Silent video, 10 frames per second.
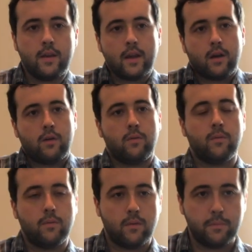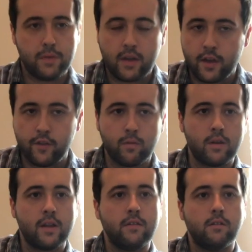Now, because
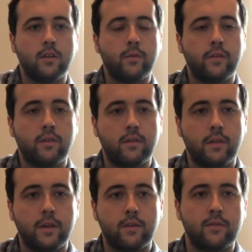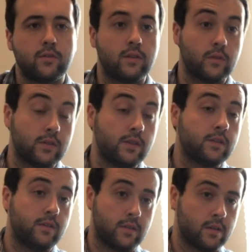we're not dealing with the interval of a
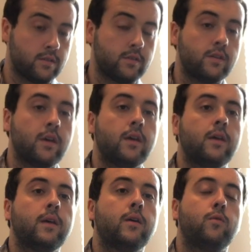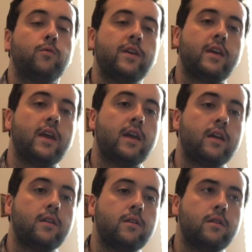6 in this, we
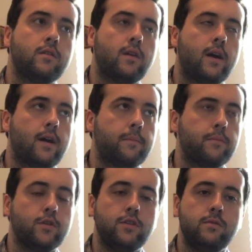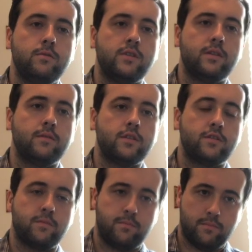can use
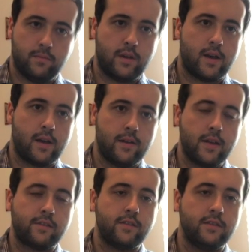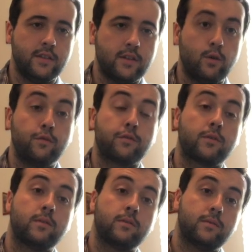this next idea
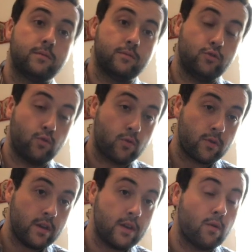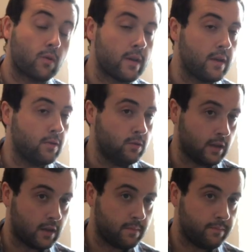over Dorian or
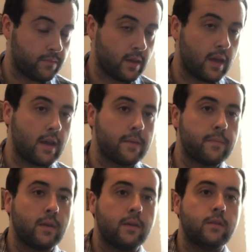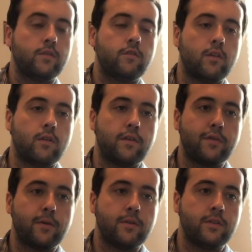Aeolian. Okay? So if
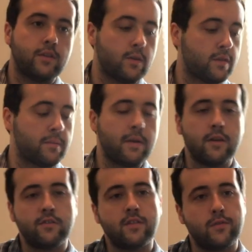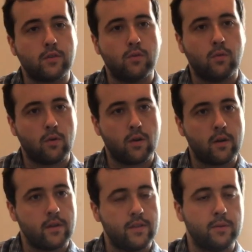we were dealing with a minor 7th
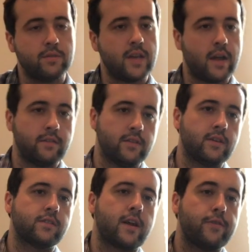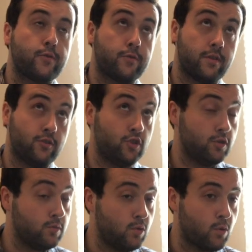chord that was acting as either the
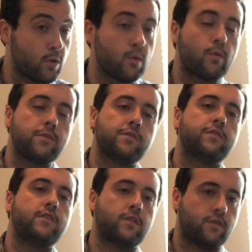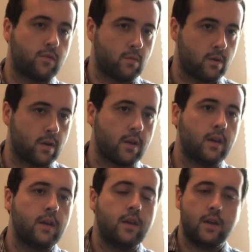2 chord or the 6 chord
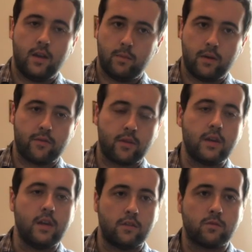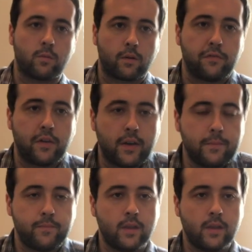in whatever key, this would work fine.